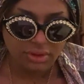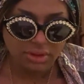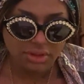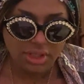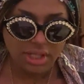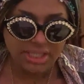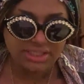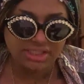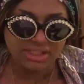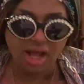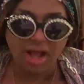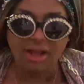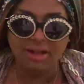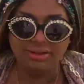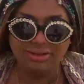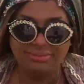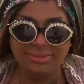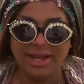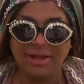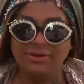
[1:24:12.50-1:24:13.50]
It's all
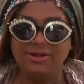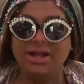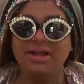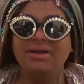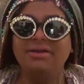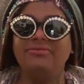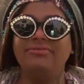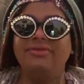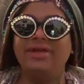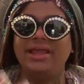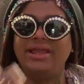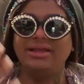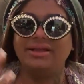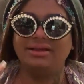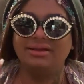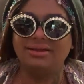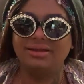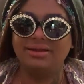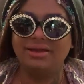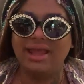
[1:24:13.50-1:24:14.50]
about kind of like
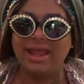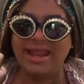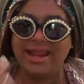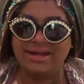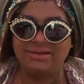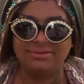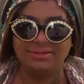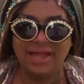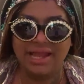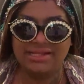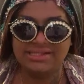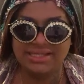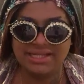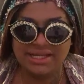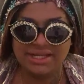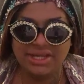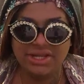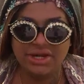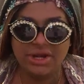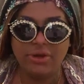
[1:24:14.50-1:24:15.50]

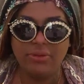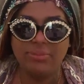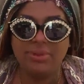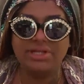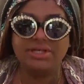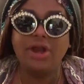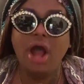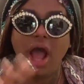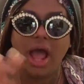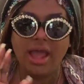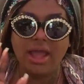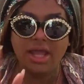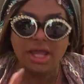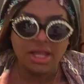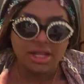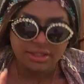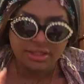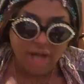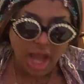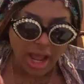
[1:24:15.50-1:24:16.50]
analyzing, you know, but not
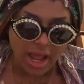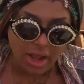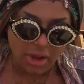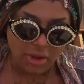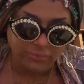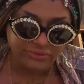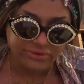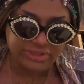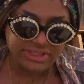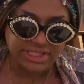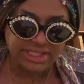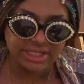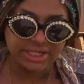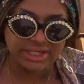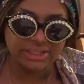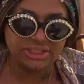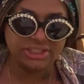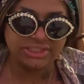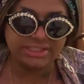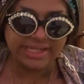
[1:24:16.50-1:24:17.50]

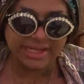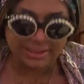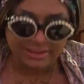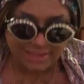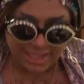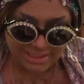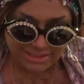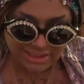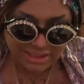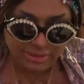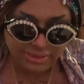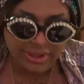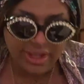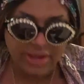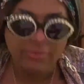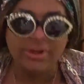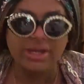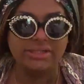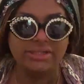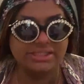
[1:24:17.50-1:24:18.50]
overthinking, just analyzing, okay,
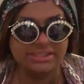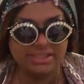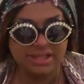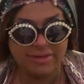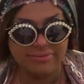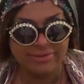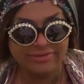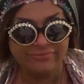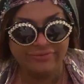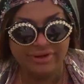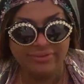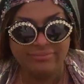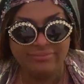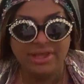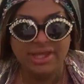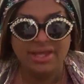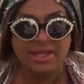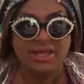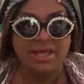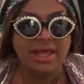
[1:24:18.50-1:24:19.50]
where is this coming from?
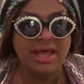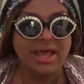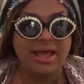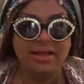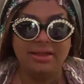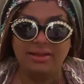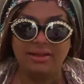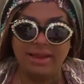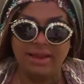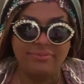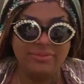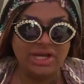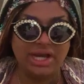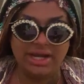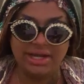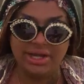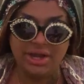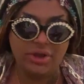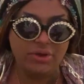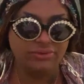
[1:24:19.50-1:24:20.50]
Hell, I mean, I
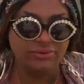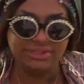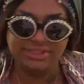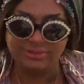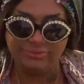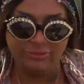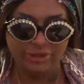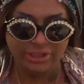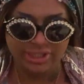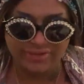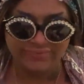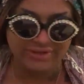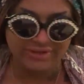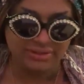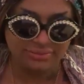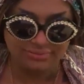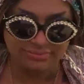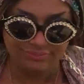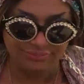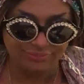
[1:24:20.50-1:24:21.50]
know someone even